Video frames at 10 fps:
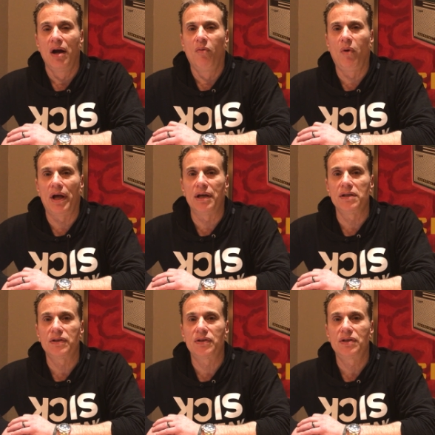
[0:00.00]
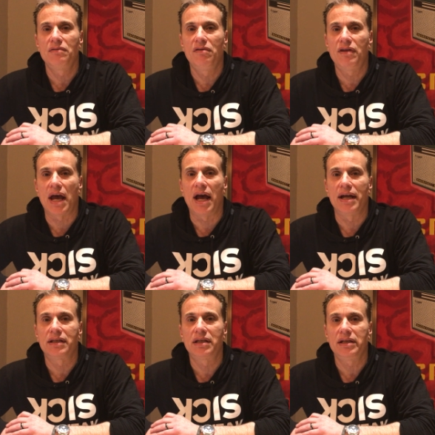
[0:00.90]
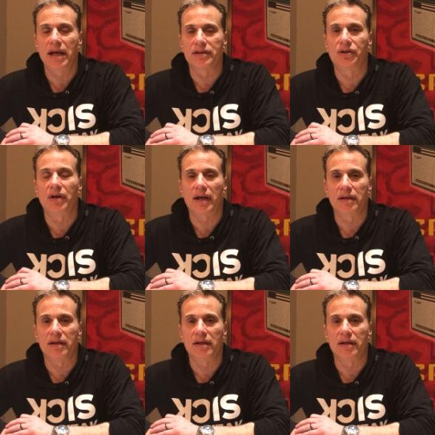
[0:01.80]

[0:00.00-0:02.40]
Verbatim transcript: was that yesterday,